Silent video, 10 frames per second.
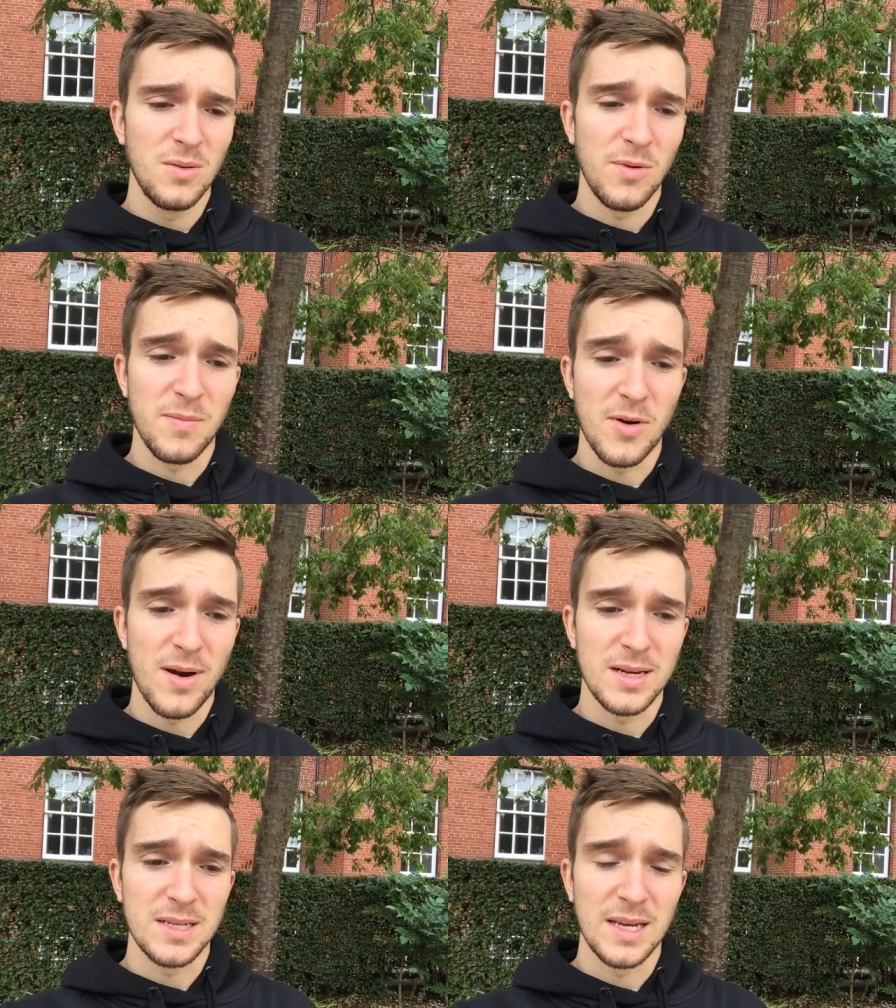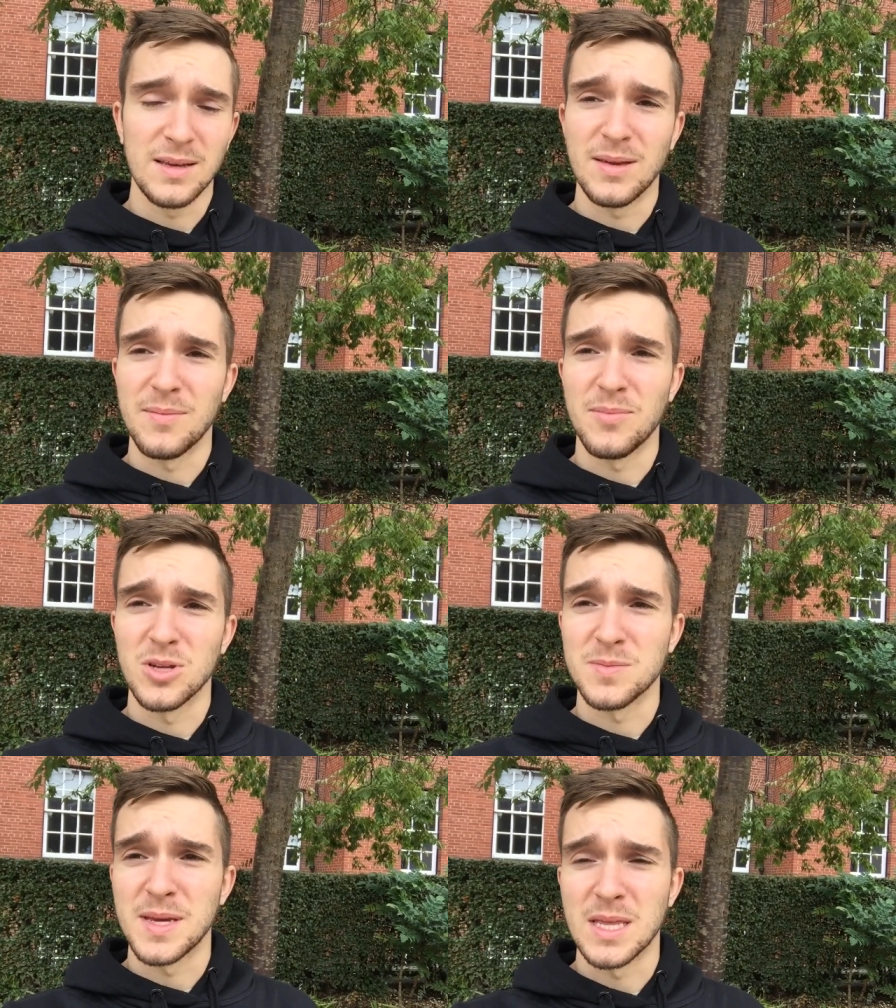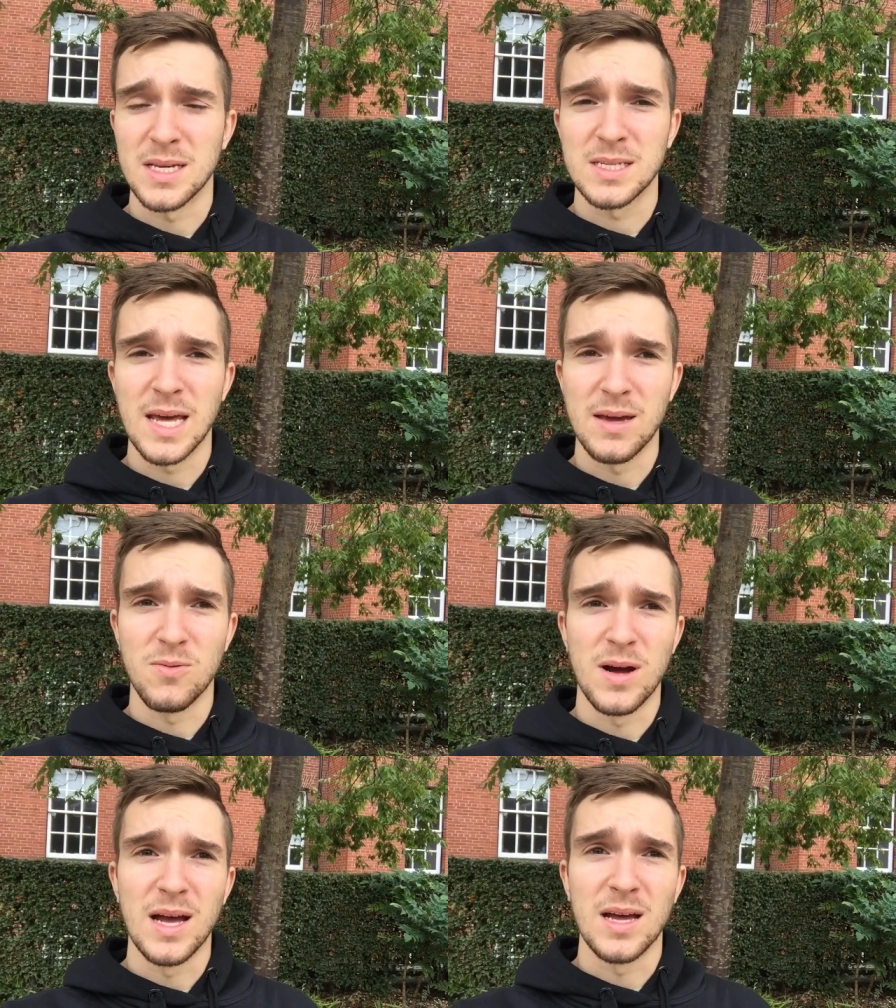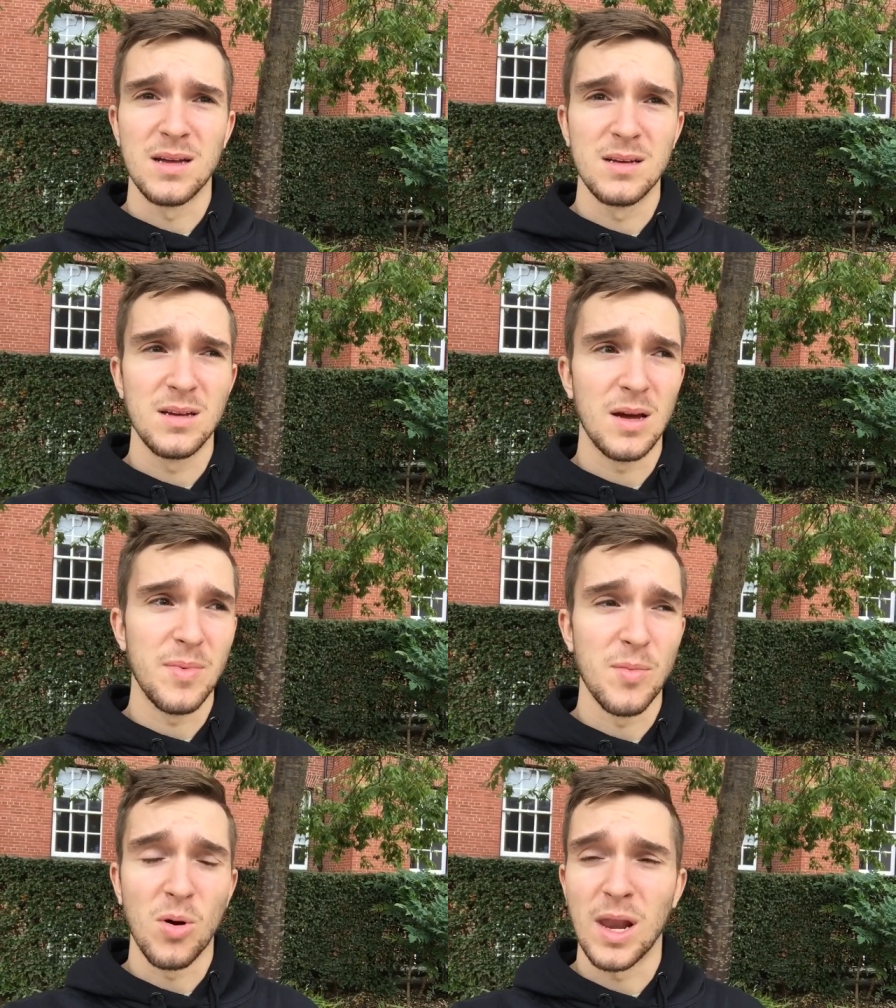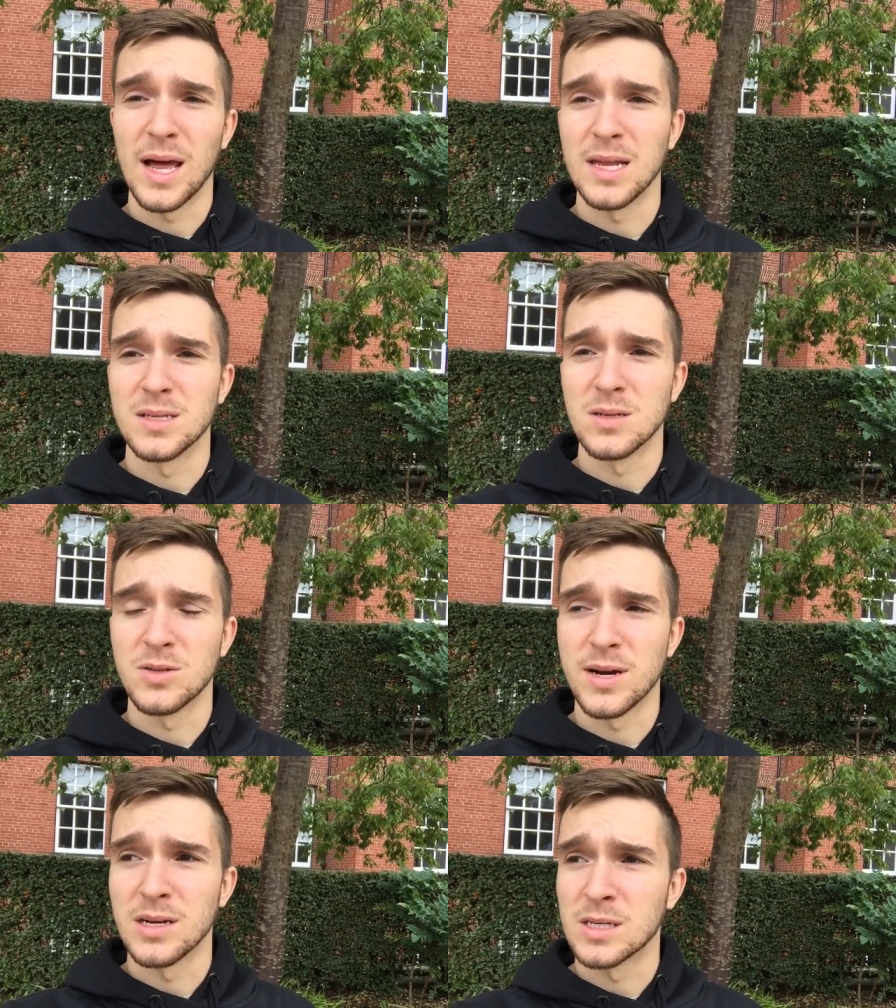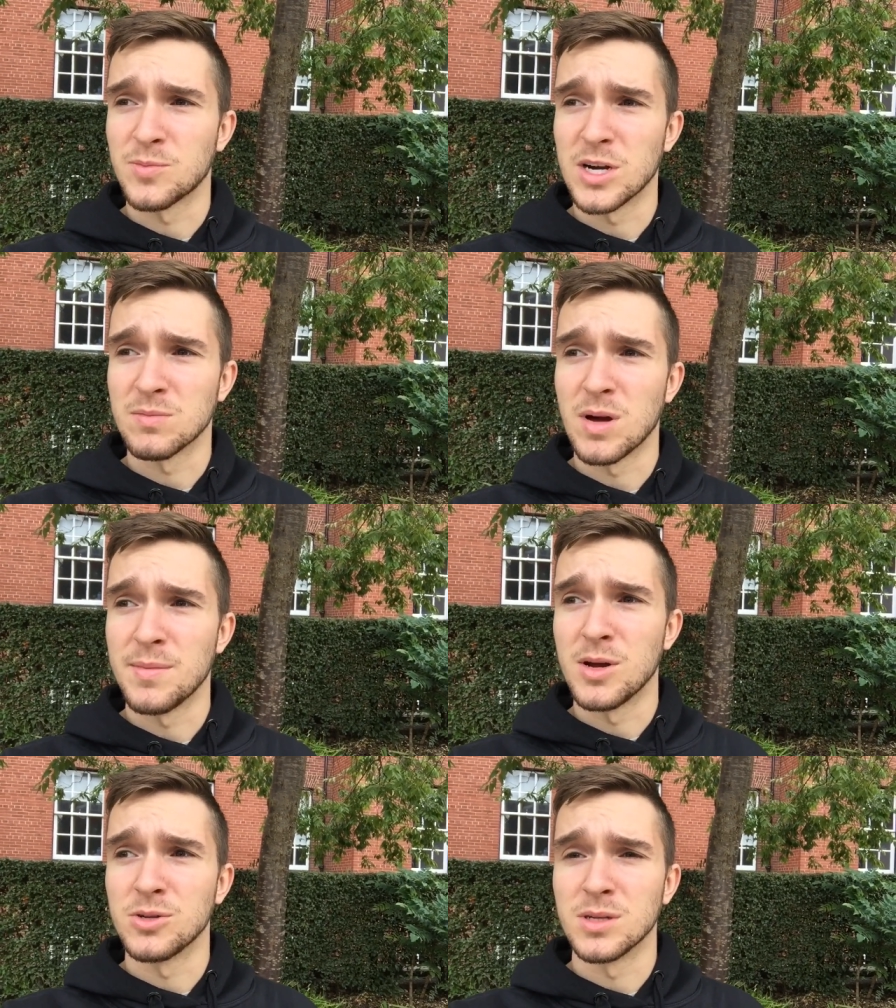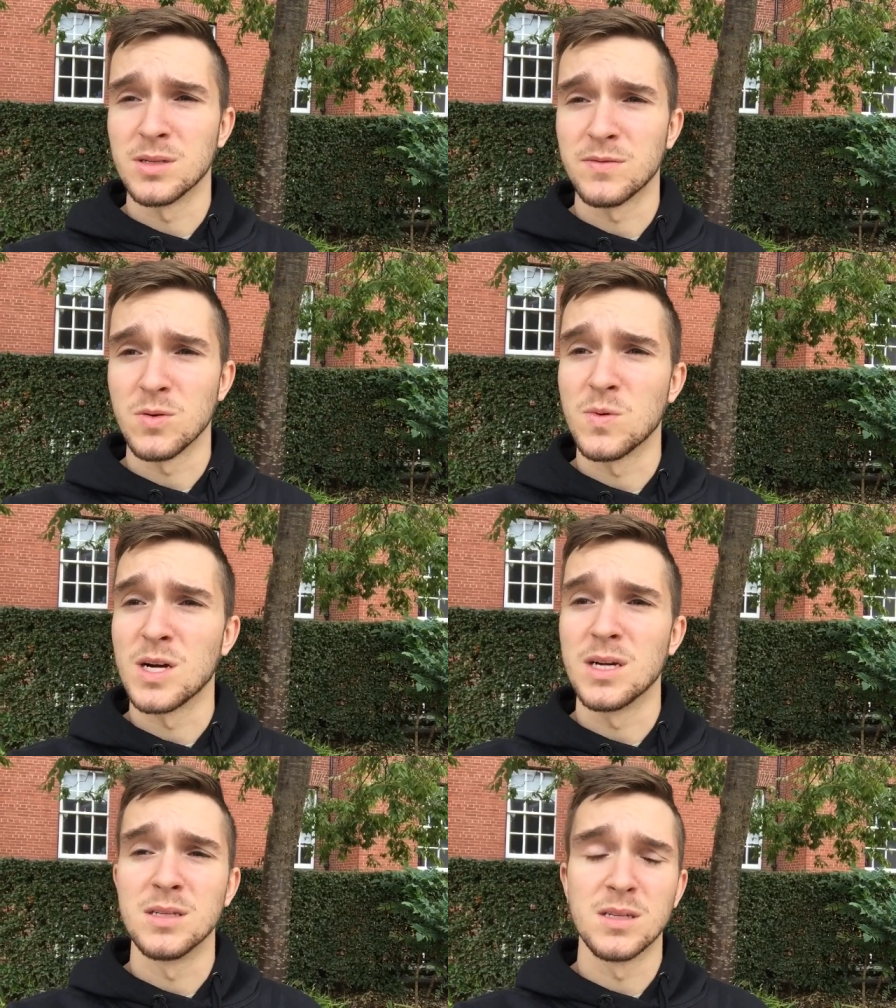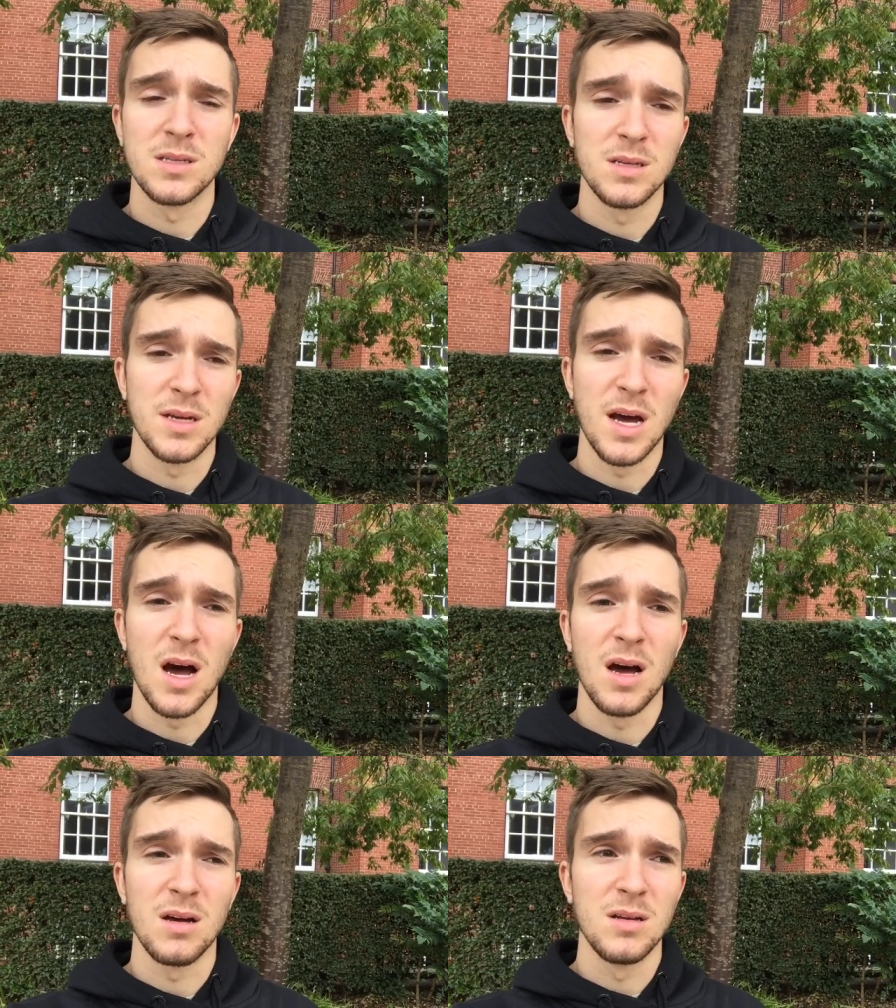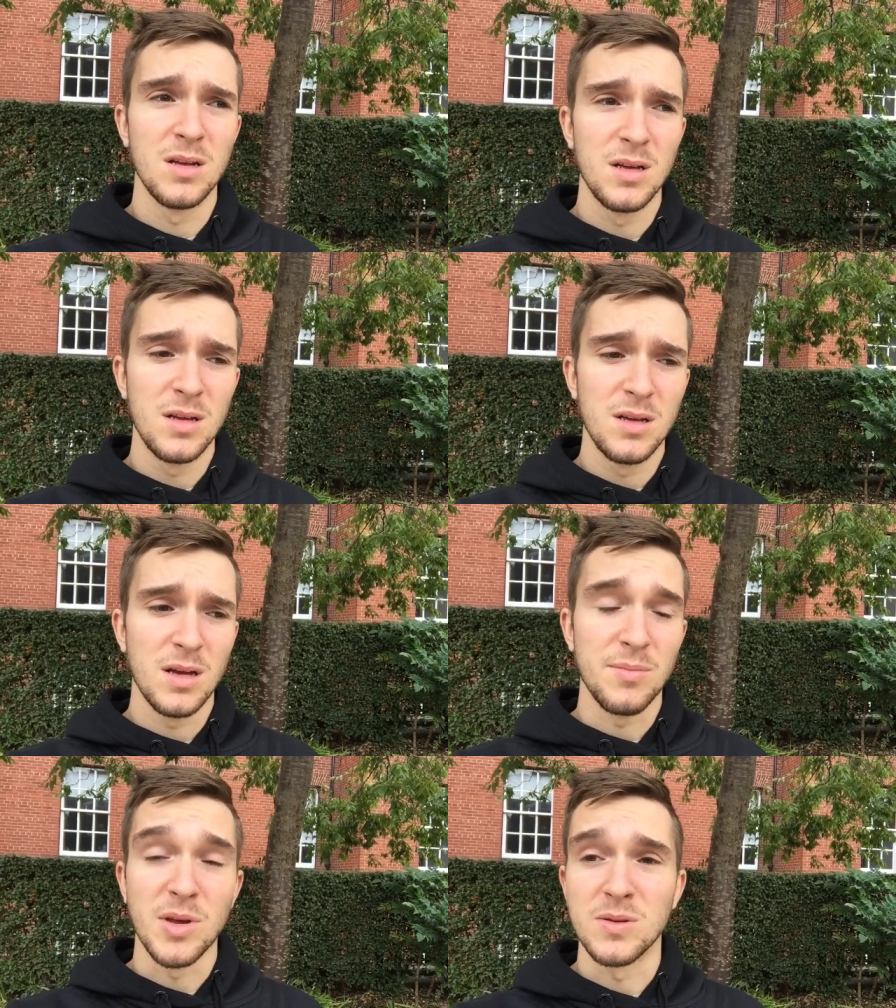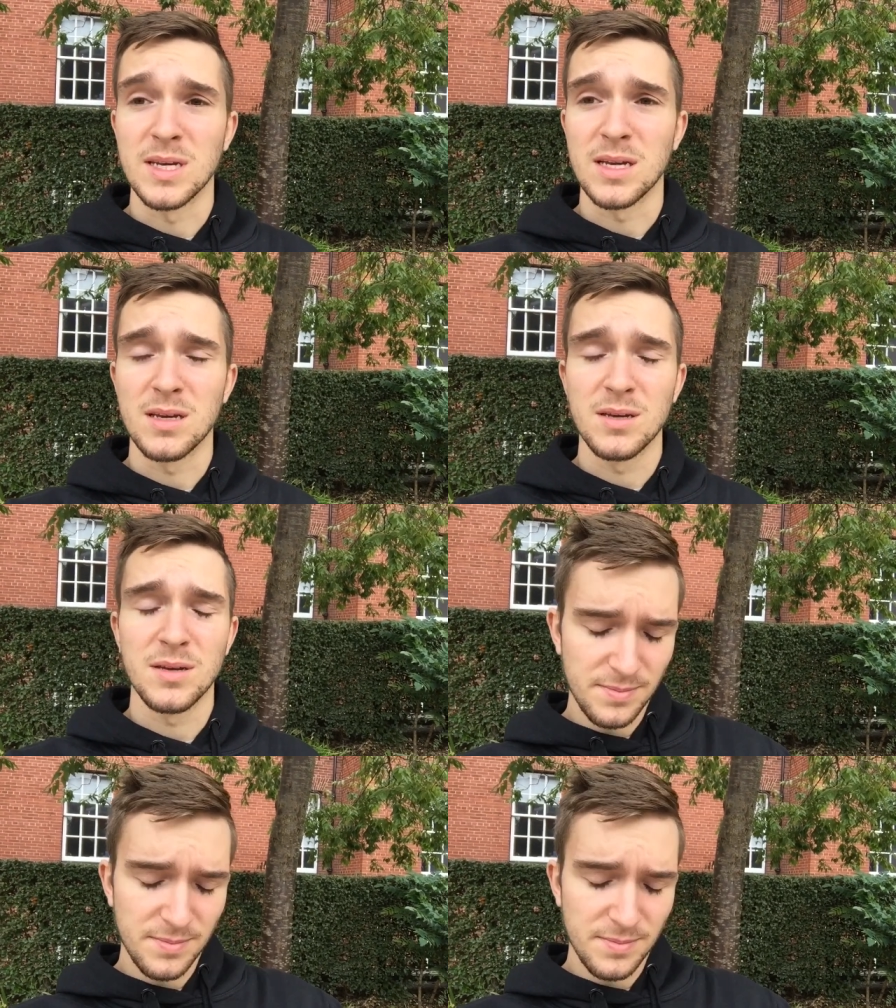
With my writing, it, it puts me in that state where I'd be more likely to try and express my emotions through words and art and music.